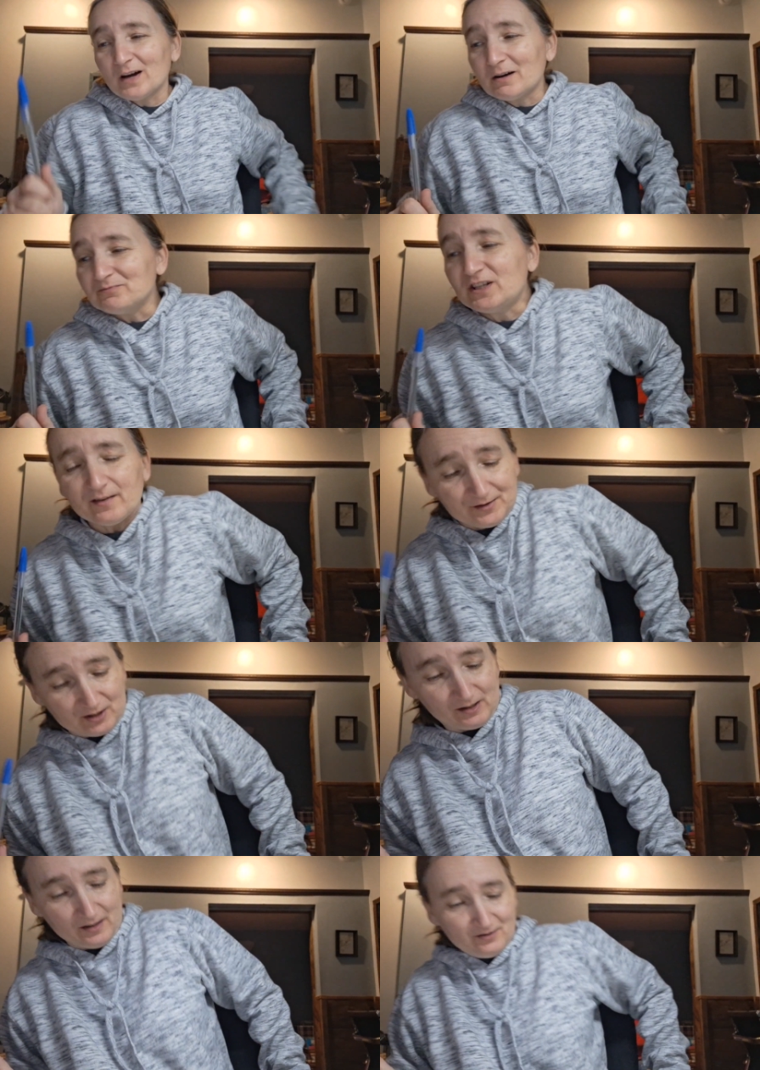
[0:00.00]
I'm
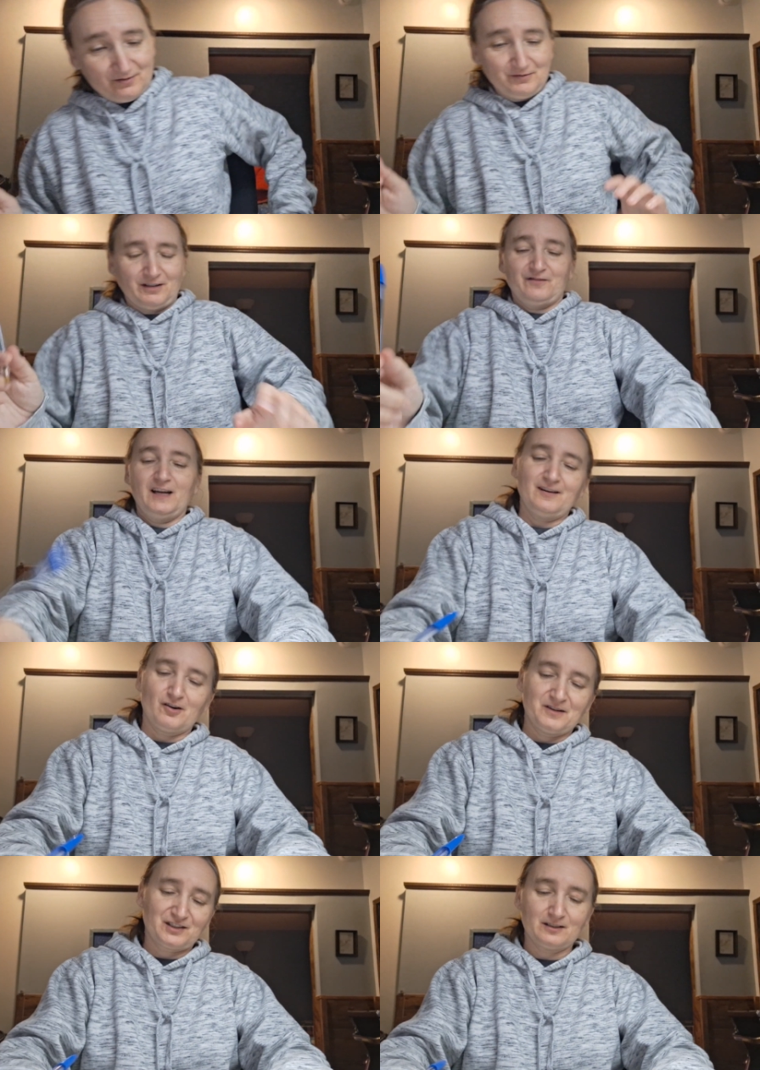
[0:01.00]
devastated. I've ate
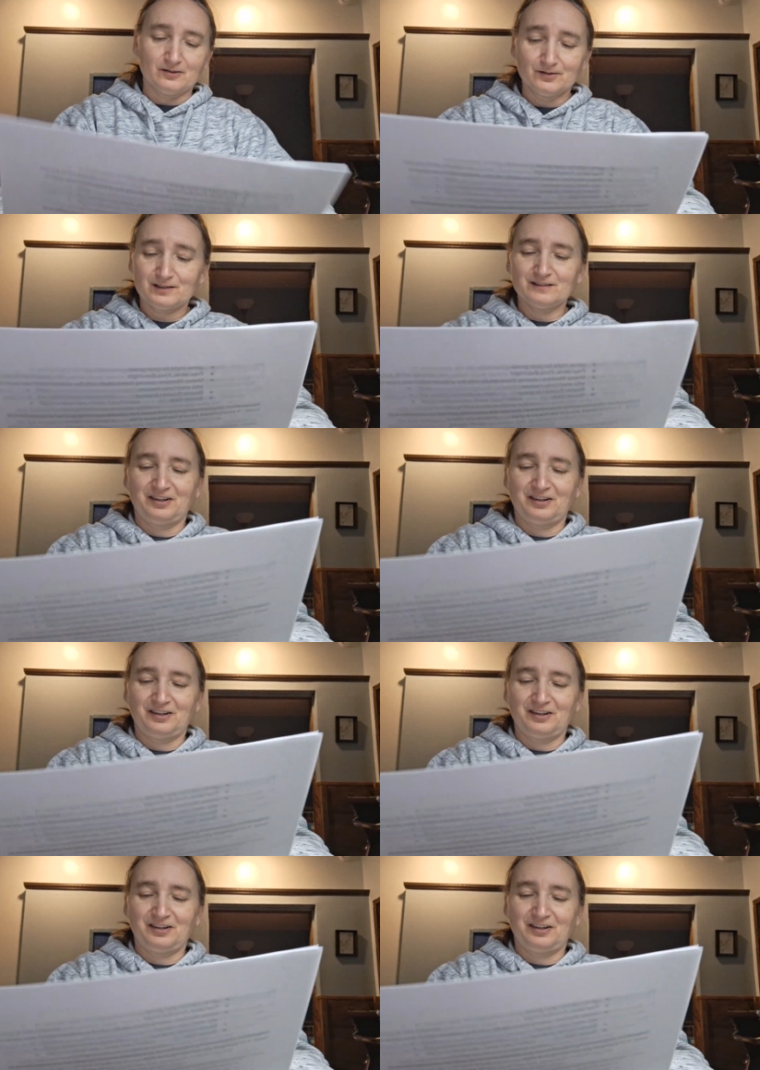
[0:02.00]
all my Skittles.